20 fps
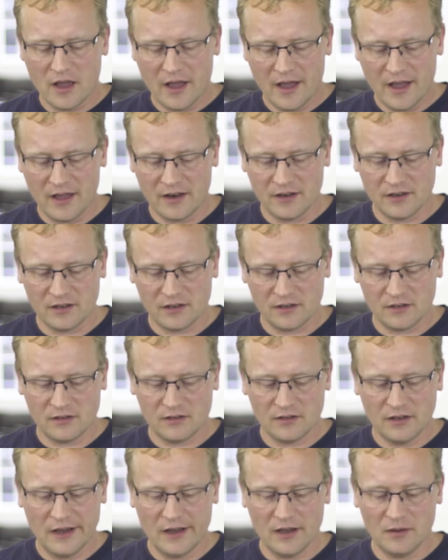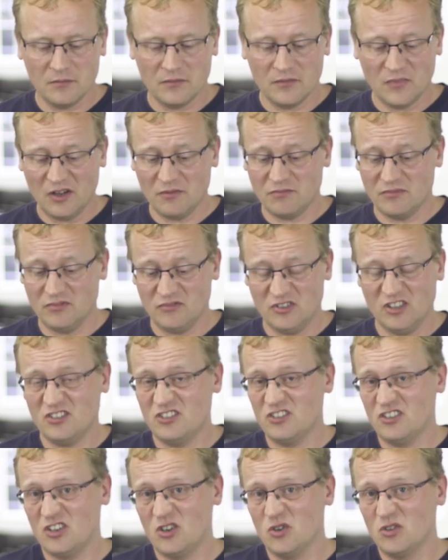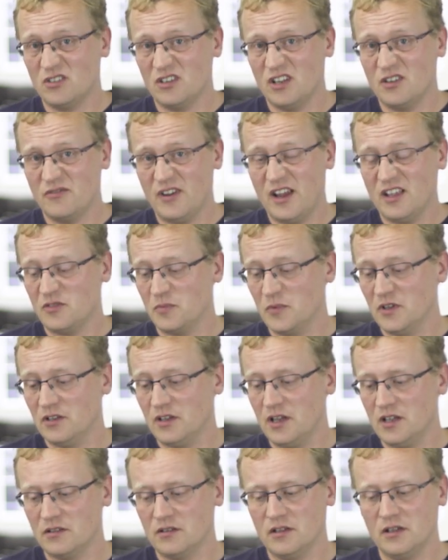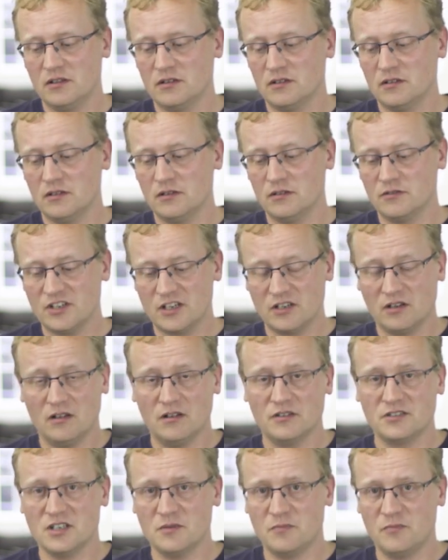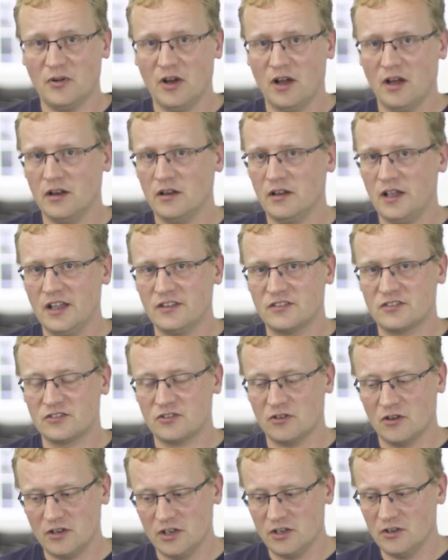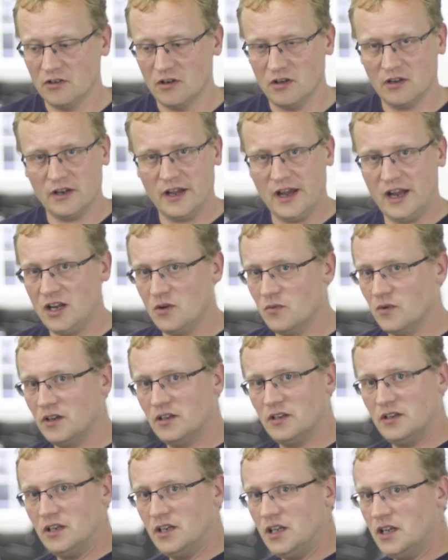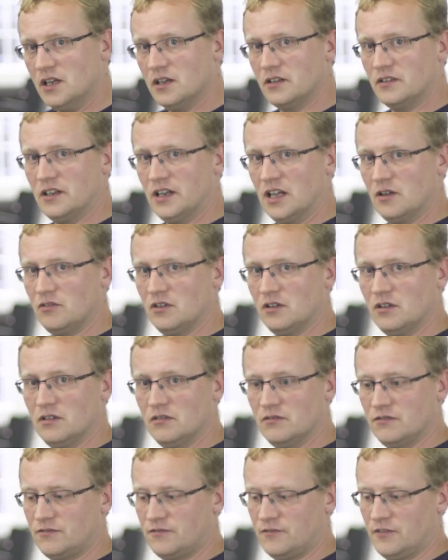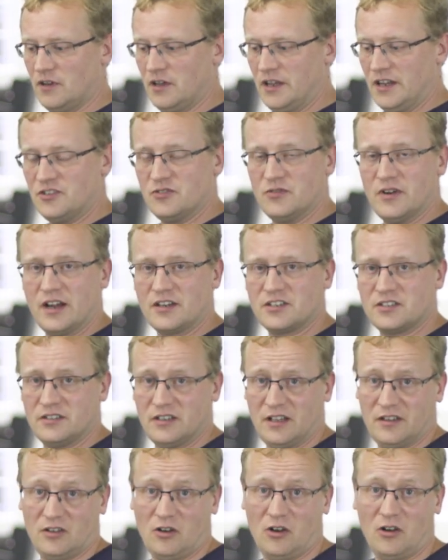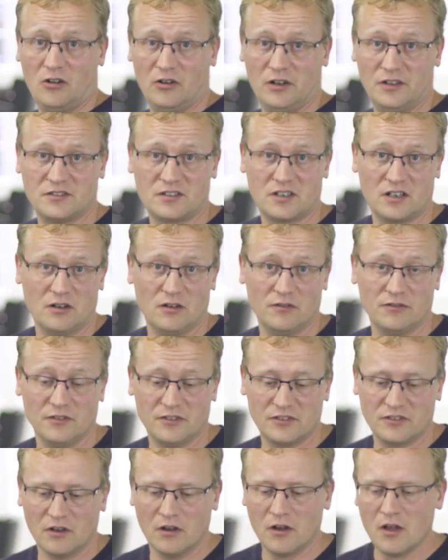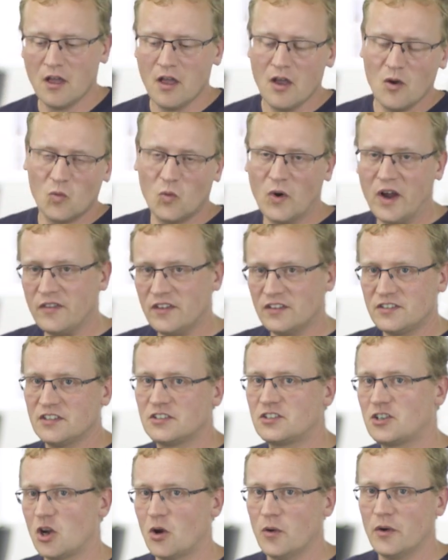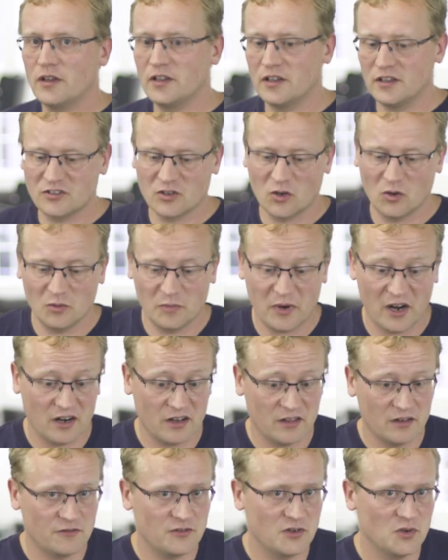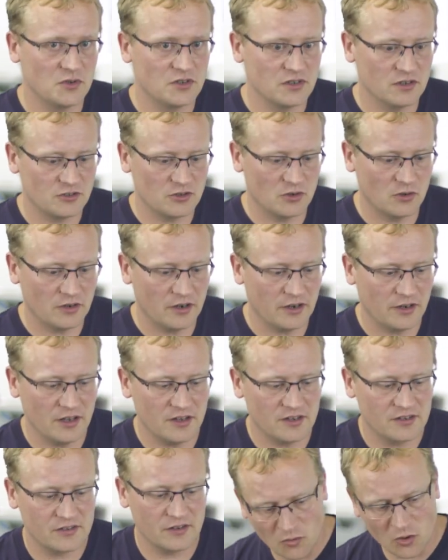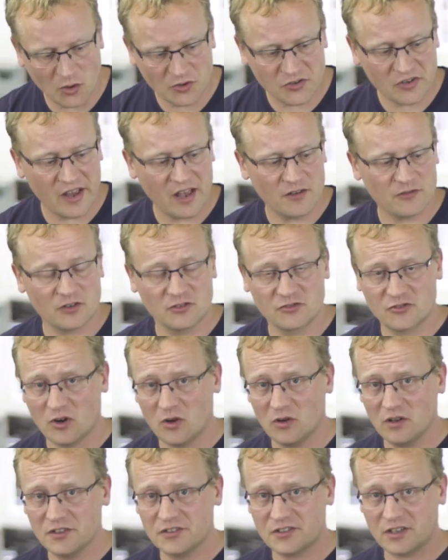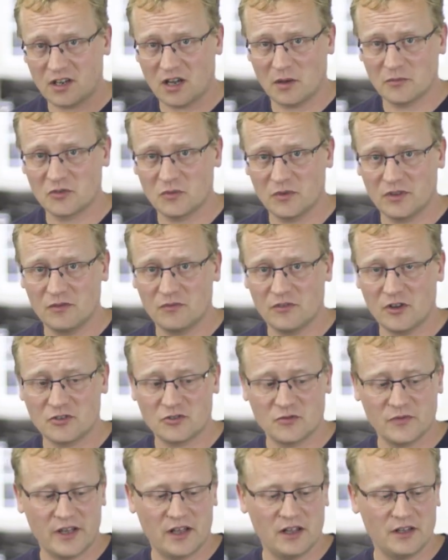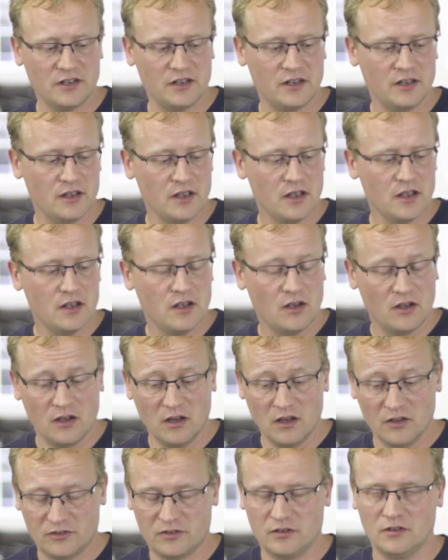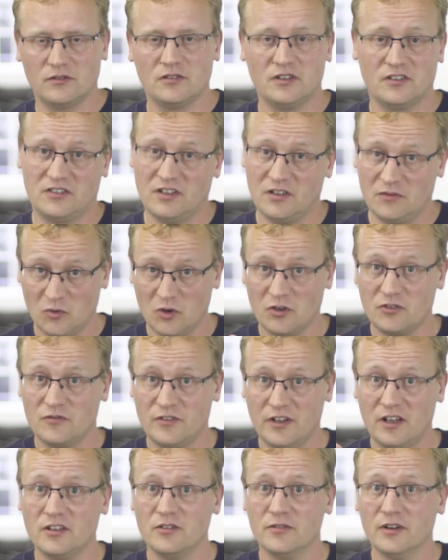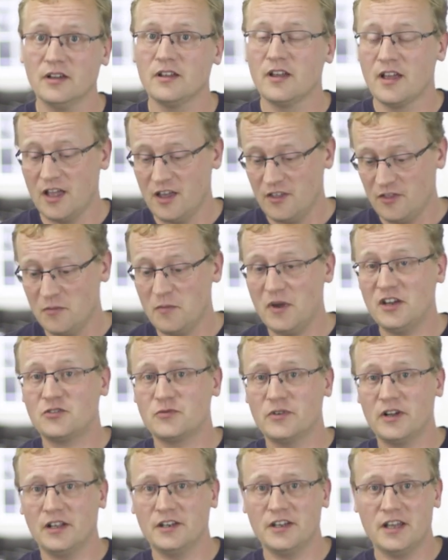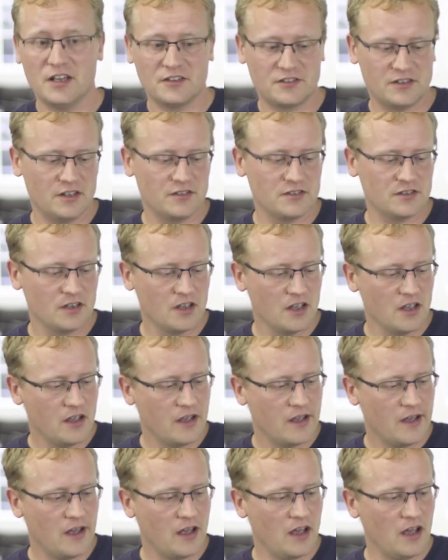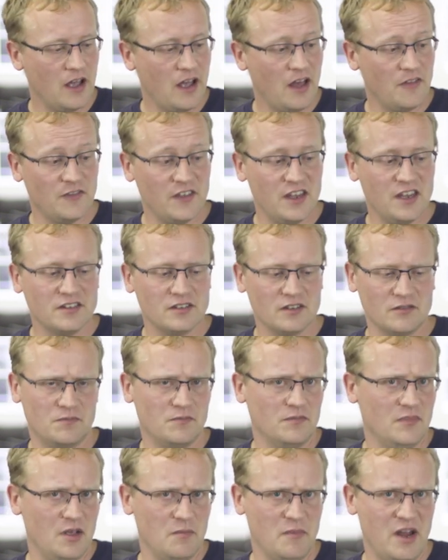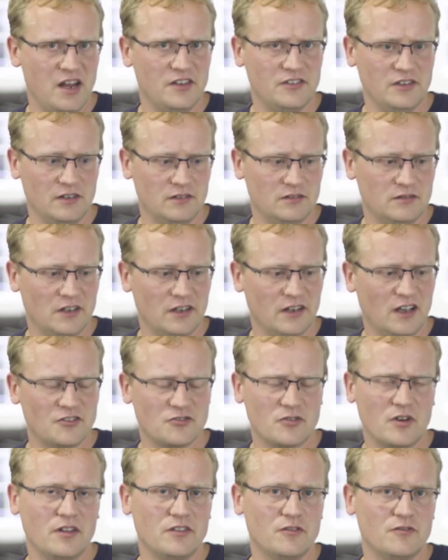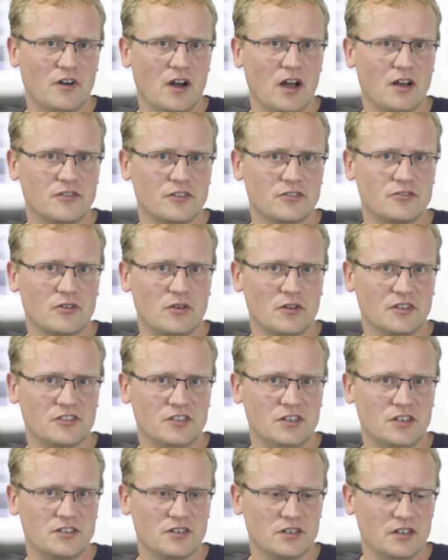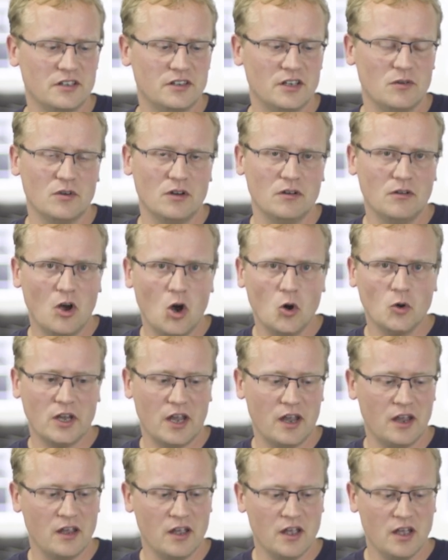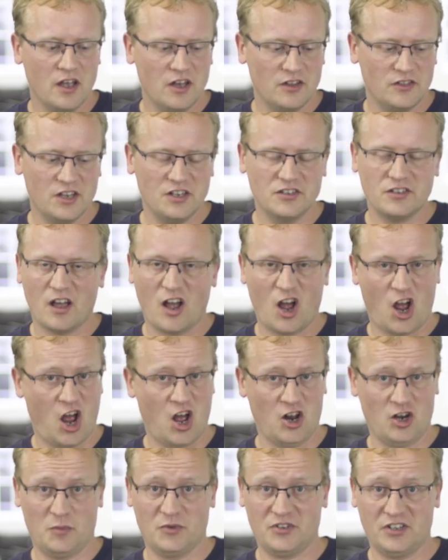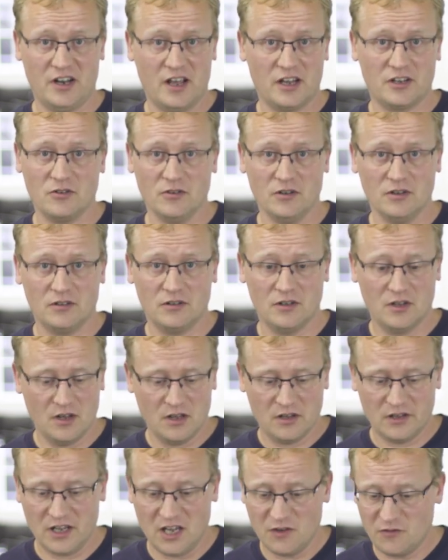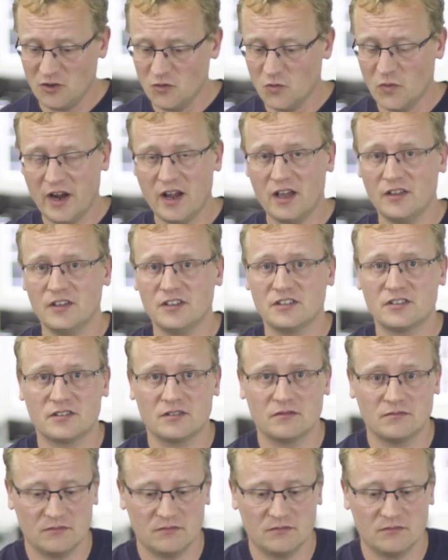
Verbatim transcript: And um, uh, this is a good advancement in, in the technology, but it's certainly not anywhere near the level of uh, interaction that the HoloLens can offer. So where this is going is all part of the future talk, I guess. We also have controllers that comes with the virtual reality, uh, sorry, just said virtual reality, right? The mixed reality headsets. Uh, and these are amazing. Like I tried the Vive controllers initially, they were okay. These are 100% accurate. Like if you wear this,